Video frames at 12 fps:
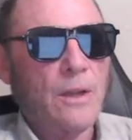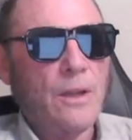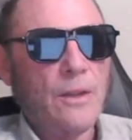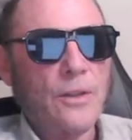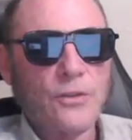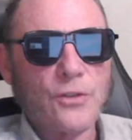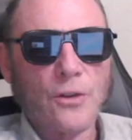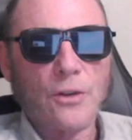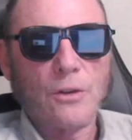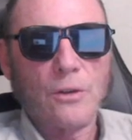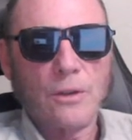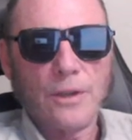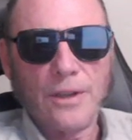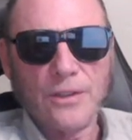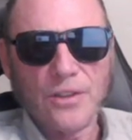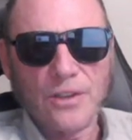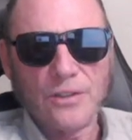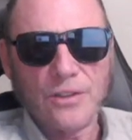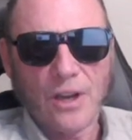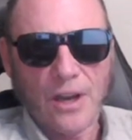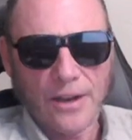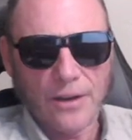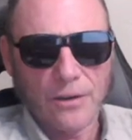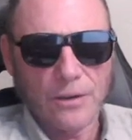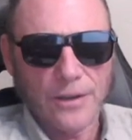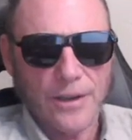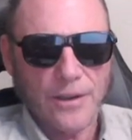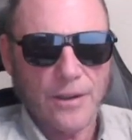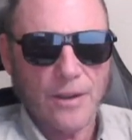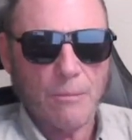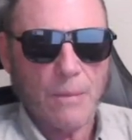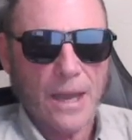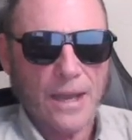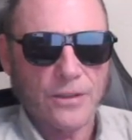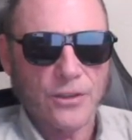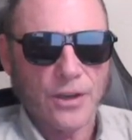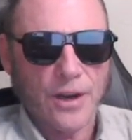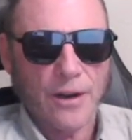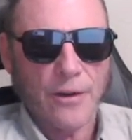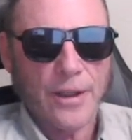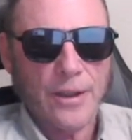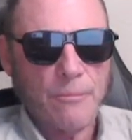The circle is entirely imaginary.